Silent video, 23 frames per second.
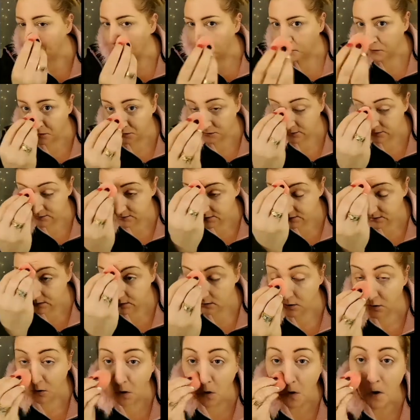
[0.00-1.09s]
some
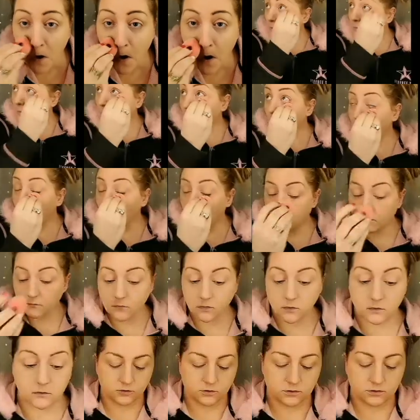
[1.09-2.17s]
concealer.
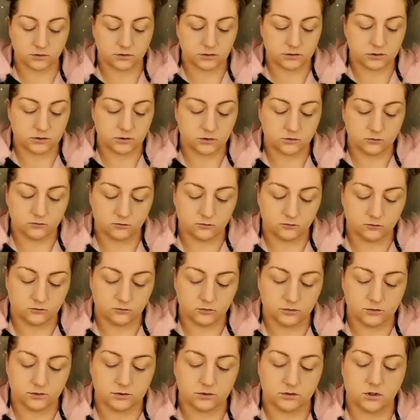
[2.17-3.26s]
I'm going to
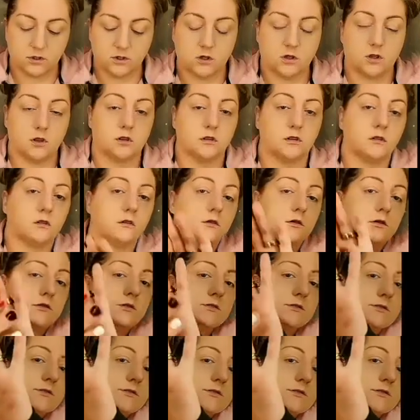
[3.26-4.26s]
use this